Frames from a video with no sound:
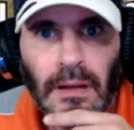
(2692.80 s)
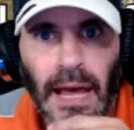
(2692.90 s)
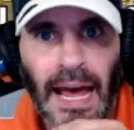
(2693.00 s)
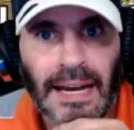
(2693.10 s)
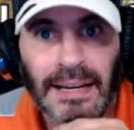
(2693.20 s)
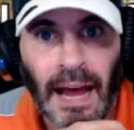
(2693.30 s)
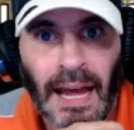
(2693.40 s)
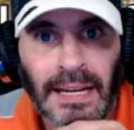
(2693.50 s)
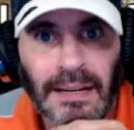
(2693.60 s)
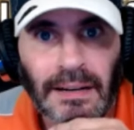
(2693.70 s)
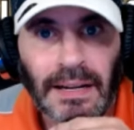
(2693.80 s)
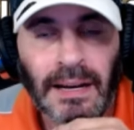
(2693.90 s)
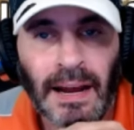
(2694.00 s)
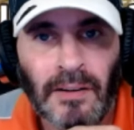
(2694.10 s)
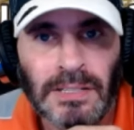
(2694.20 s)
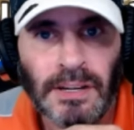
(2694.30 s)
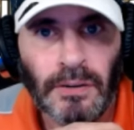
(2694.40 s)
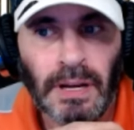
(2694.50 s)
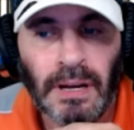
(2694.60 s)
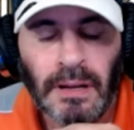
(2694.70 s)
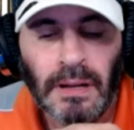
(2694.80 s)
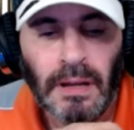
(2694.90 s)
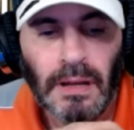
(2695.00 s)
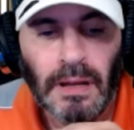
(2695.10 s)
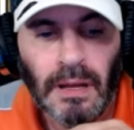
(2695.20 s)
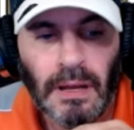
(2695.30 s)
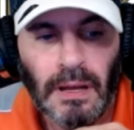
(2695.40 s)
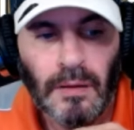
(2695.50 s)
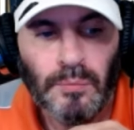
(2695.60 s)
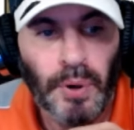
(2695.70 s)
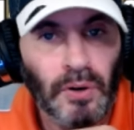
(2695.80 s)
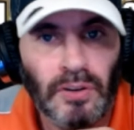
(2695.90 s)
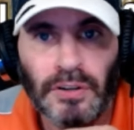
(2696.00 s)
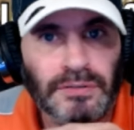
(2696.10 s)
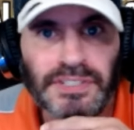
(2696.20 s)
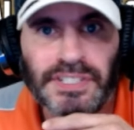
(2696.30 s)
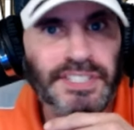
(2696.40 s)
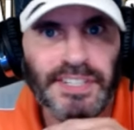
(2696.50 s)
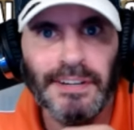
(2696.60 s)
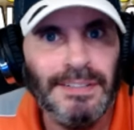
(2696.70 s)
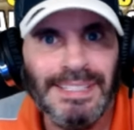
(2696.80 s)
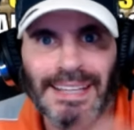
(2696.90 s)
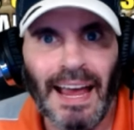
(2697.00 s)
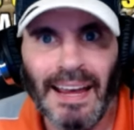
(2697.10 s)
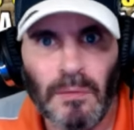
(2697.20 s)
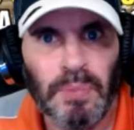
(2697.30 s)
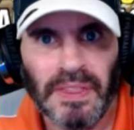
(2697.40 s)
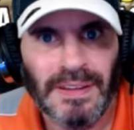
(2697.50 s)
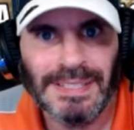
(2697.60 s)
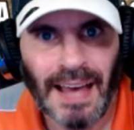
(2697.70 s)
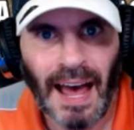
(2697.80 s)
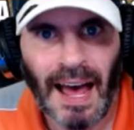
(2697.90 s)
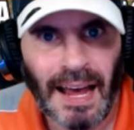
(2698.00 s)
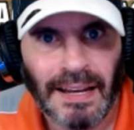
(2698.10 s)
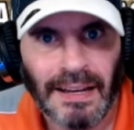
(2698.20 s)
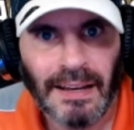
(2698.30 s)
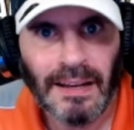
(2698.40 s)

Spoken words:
At night in Arizona, balloons still stay up in the sky.